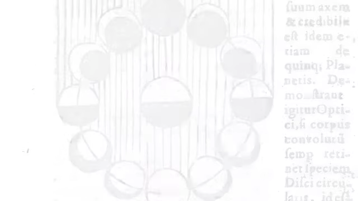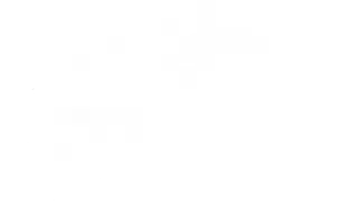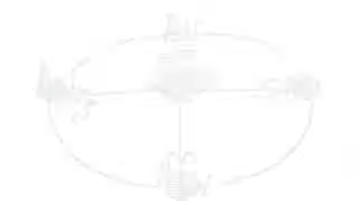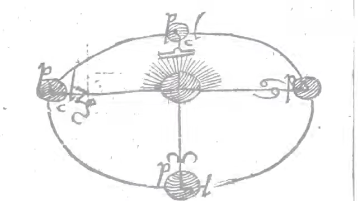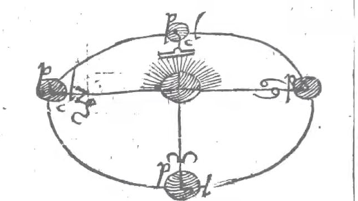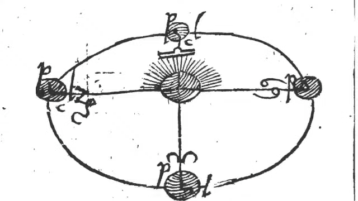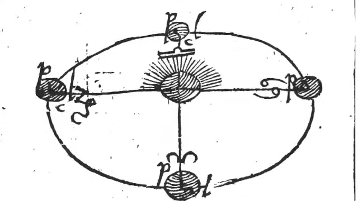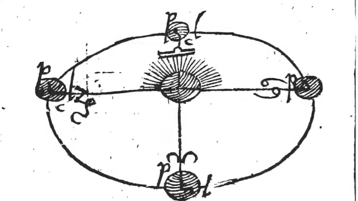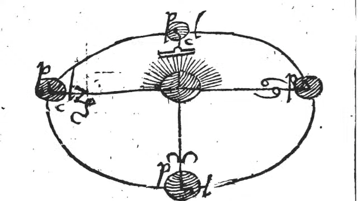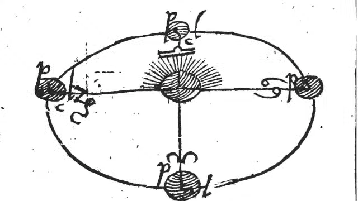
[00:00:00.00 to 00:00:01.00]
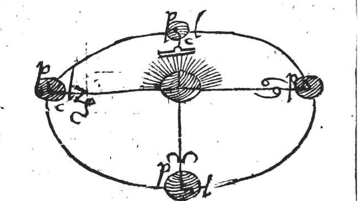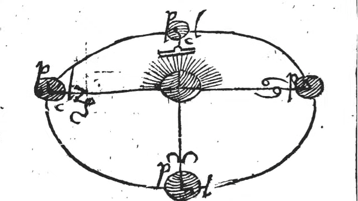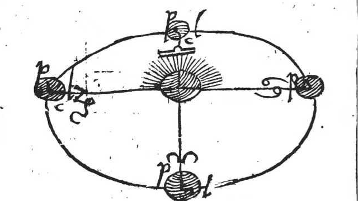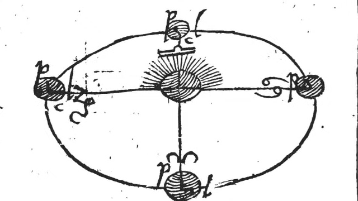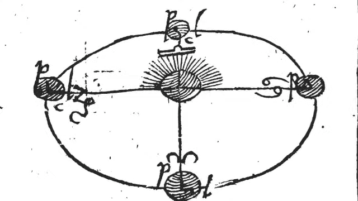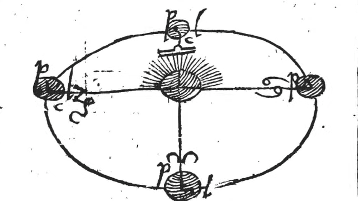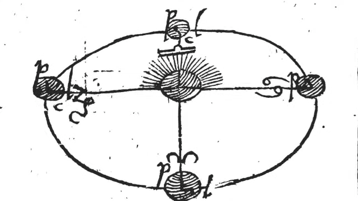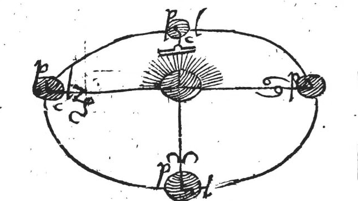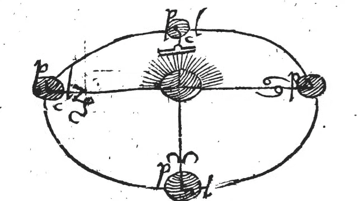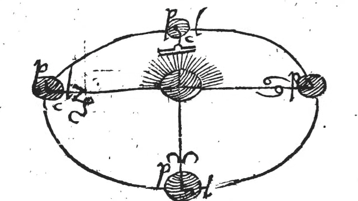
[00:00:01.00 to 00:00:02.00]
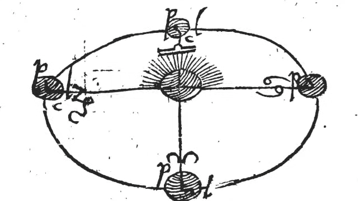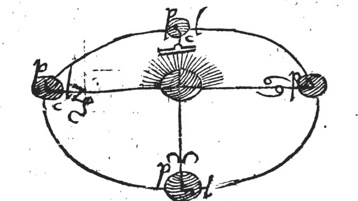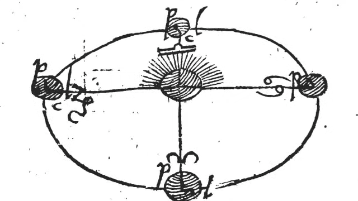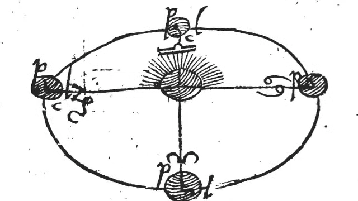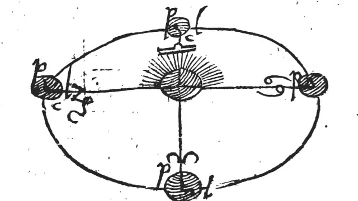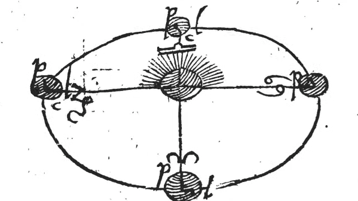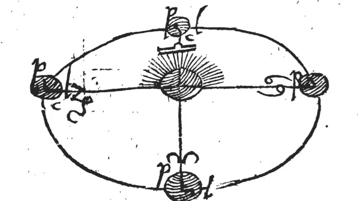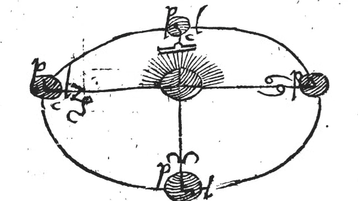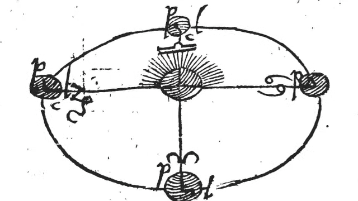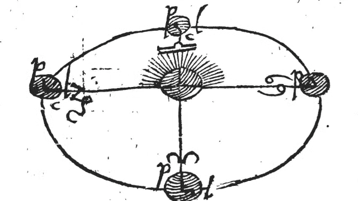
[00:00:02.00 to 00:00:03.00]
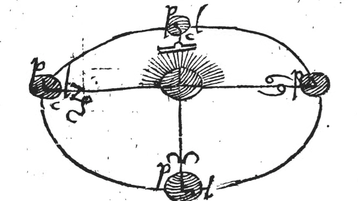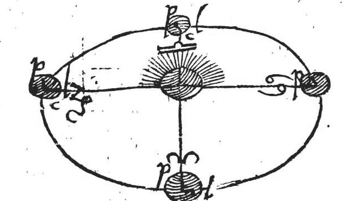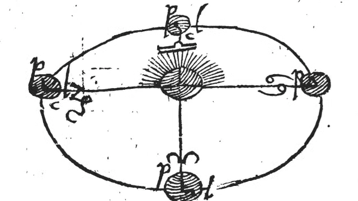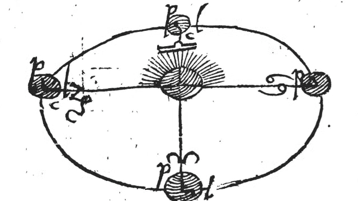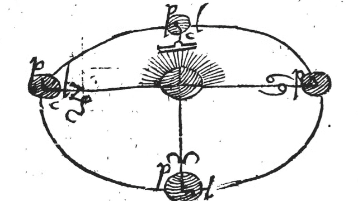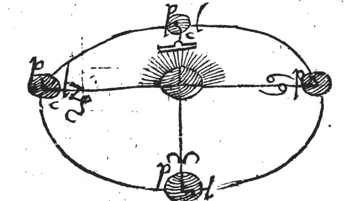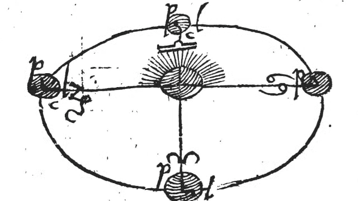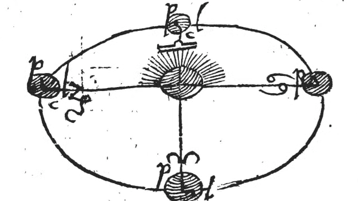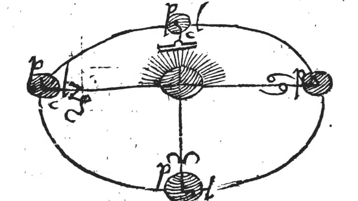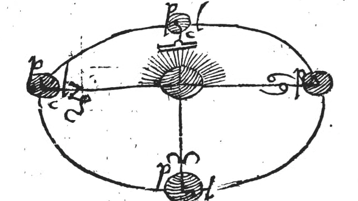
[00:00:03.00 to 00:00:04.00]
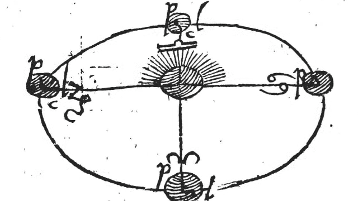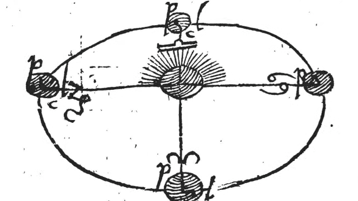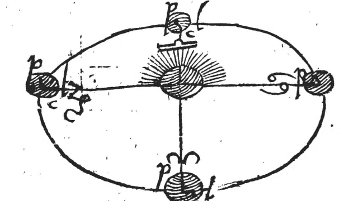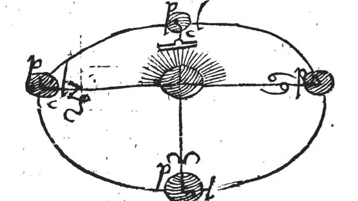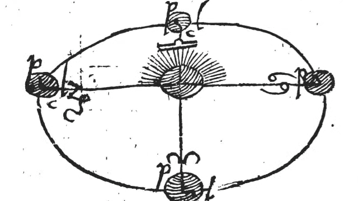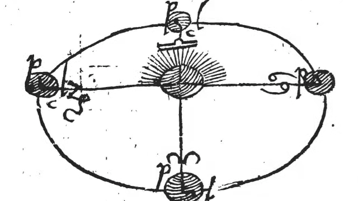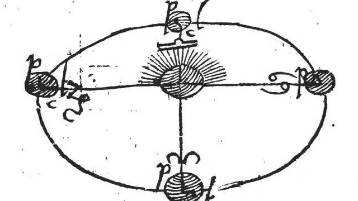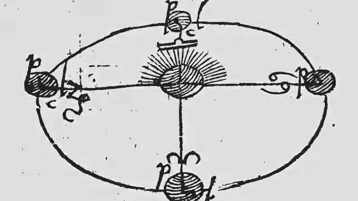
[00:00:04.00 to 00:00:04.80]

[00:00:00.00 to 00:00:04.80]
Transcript: Nobody's mouth can be seen.